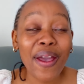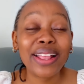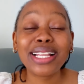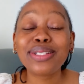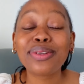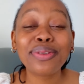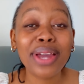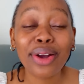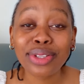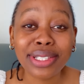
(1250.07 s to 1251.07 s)
That's the only way
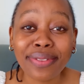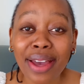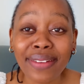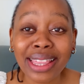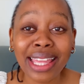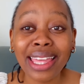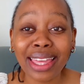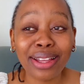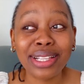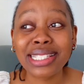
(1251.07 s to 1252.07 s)
I could survive, I think,
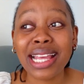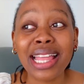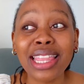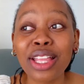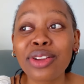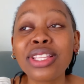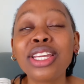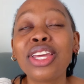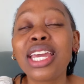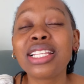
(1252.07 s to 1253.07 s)
because I don't think
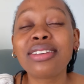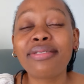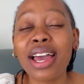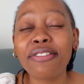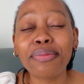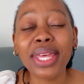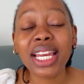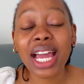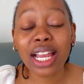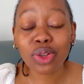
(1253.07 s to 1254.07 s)
you can survive being
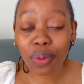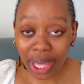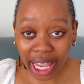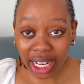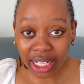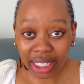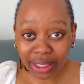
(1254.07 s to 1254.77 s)
cut open